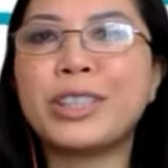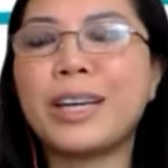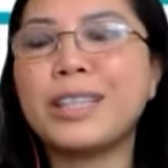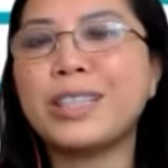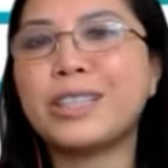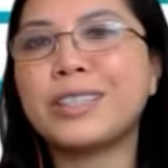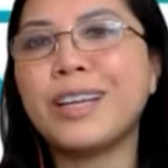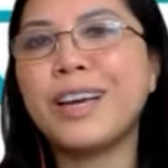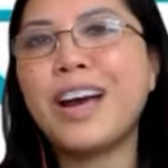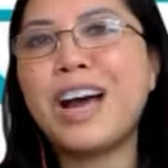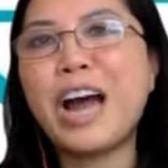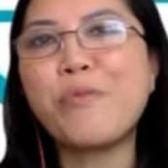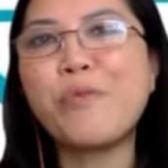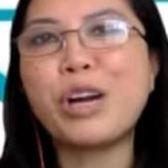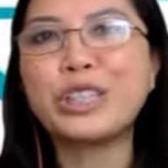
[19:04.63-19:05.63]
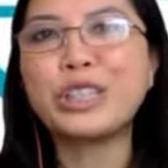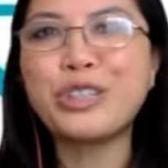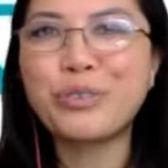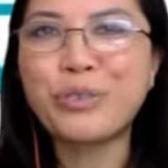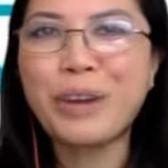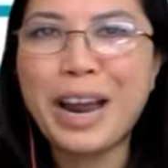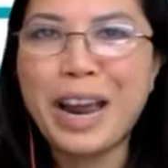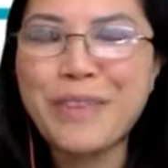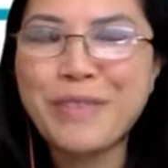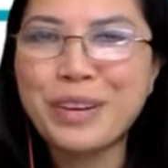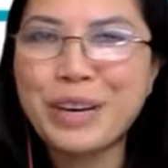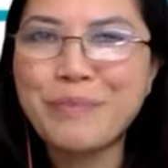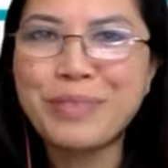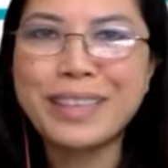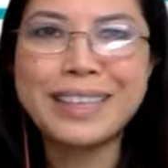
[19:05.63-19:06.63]
And I watch you thrive
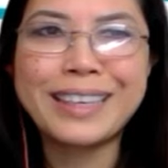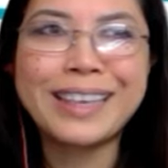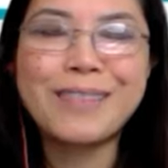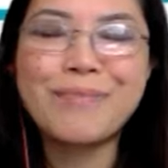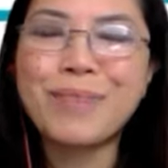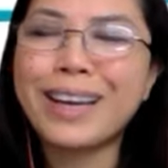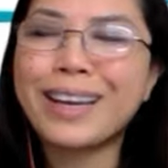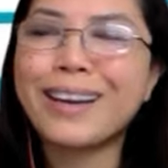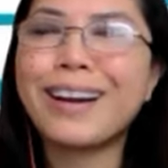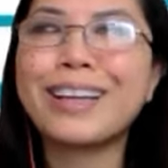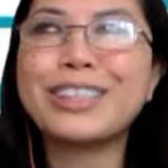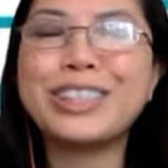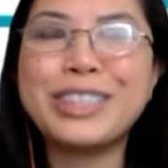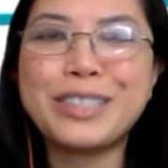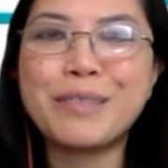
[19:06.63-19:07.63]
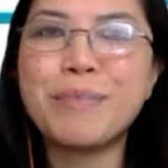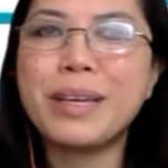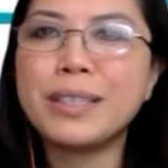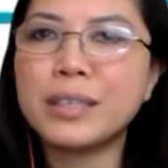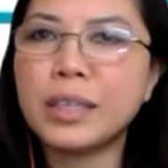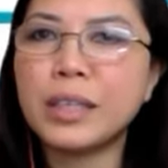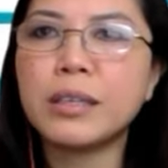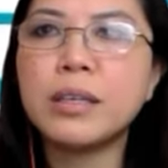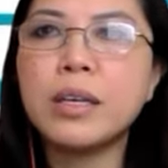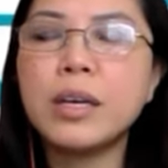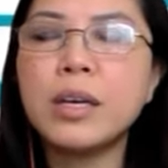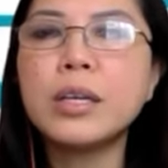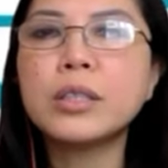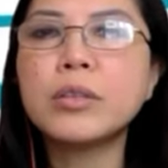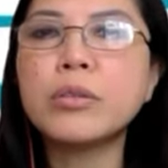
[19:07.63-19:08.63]
and I'm thinking, my gosh, she's amazing.
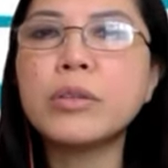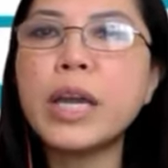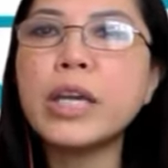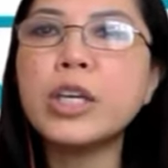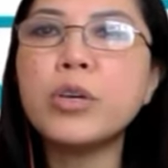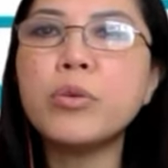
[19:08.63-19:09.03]
So thank you